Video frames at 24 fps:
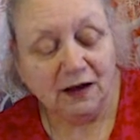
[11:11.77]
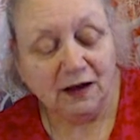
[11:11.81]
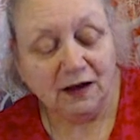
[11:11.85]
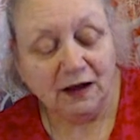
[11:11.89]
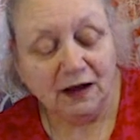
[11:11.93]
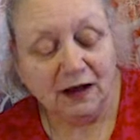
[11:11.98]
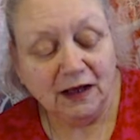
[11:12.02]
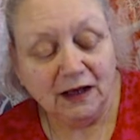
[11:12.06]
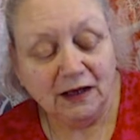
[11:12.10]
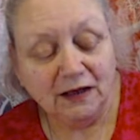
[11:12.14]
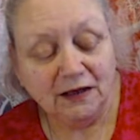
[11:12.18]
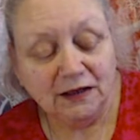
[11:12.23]

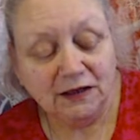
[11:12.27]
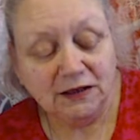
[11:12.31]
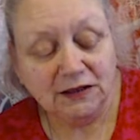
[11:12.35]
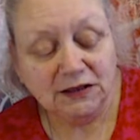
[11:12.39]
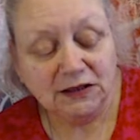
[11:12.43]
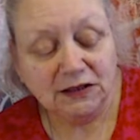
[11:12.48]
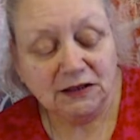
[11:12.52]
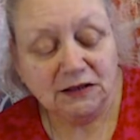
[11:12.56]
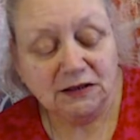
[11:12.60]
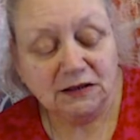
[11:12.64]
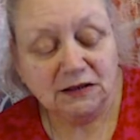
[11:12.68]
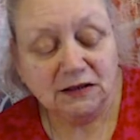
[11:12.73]
And
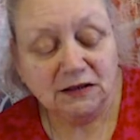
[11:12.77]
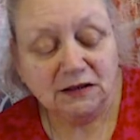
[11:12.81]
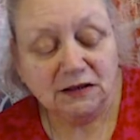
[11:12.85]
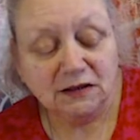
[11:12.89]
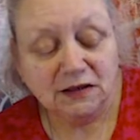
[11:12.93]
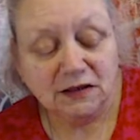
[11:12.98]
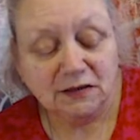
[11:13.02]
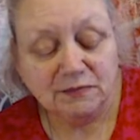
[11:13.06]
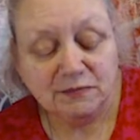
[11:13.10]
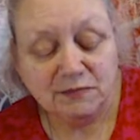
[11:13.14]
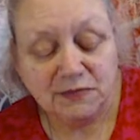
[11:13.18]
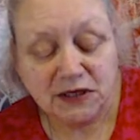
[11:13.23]
the
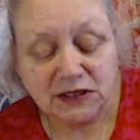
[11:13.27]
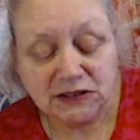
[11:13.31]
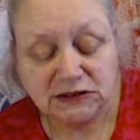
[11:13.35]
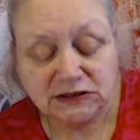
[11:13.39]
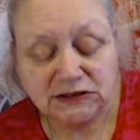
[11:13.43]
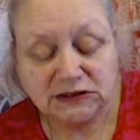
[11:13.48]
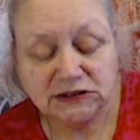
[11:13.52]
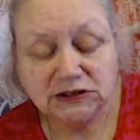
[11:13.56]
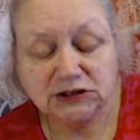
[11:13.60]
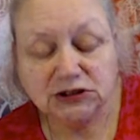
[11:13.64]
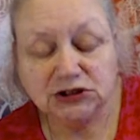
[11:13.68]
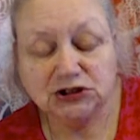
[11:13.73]

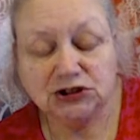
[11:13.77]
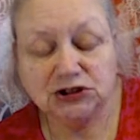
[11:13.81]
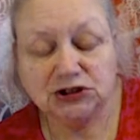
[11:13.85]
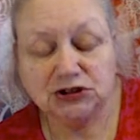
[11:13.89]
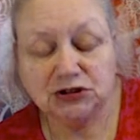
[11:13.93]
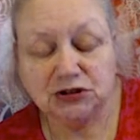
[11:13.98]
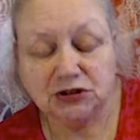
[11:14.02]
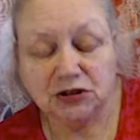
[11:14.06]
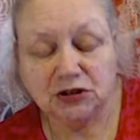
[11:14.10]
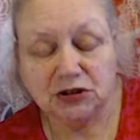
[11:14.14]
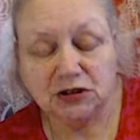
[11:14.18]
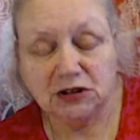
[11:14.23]
message
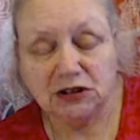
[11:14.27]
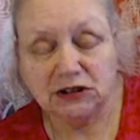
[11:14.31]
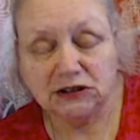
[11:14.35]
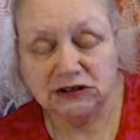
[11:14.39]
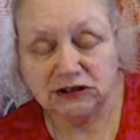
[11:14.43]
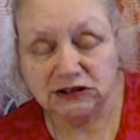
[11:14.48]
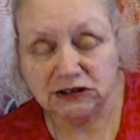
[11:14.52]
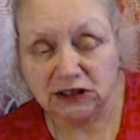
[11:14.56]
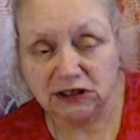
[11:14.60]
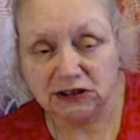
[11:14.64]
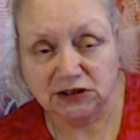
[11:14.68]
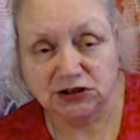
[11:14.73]

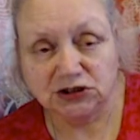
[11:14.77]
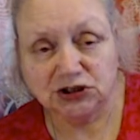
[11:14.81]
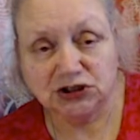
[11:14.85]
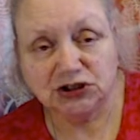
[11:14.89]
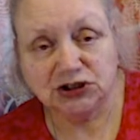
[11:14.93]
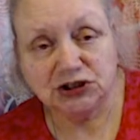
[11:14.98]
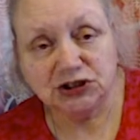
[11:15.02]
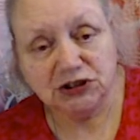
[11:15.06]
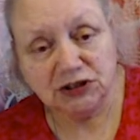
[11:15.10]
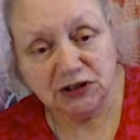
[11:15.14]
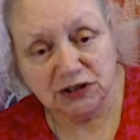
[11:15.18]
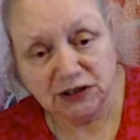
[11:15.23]
attached
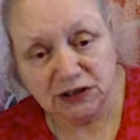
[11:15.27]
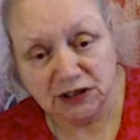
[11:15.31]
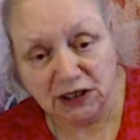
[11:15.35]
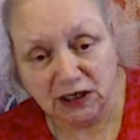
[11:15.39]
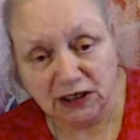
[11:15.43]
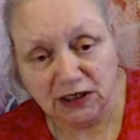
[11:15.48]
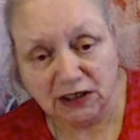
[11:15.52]
to that